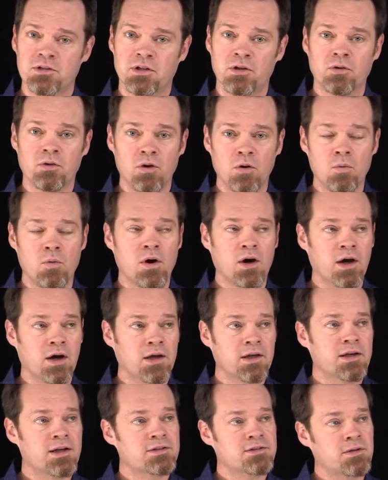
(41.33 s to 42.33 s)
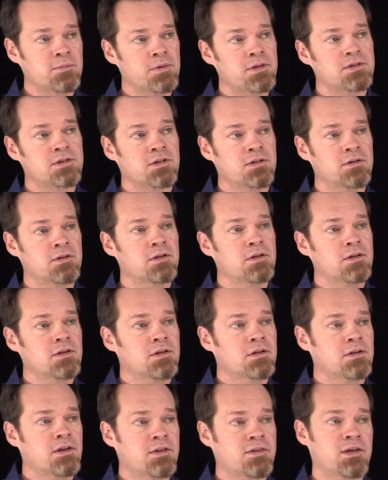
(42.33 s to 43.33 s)
They don't know why, and as I mentioned,
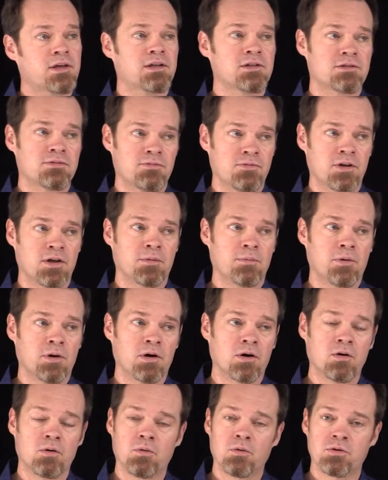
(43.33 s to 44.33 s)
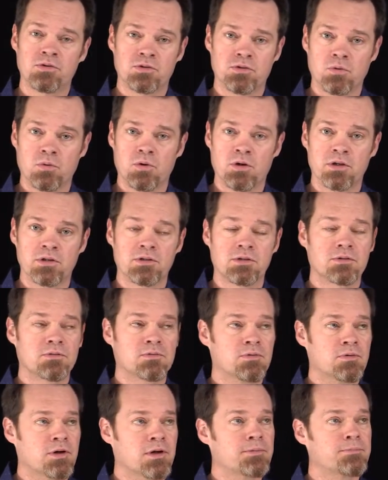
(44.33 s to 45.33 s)
they think it's VMware or storage,
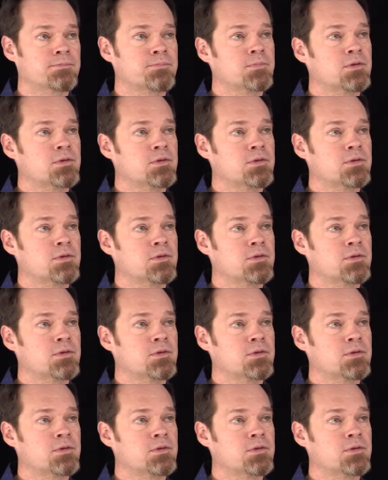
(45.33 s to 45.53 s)
right?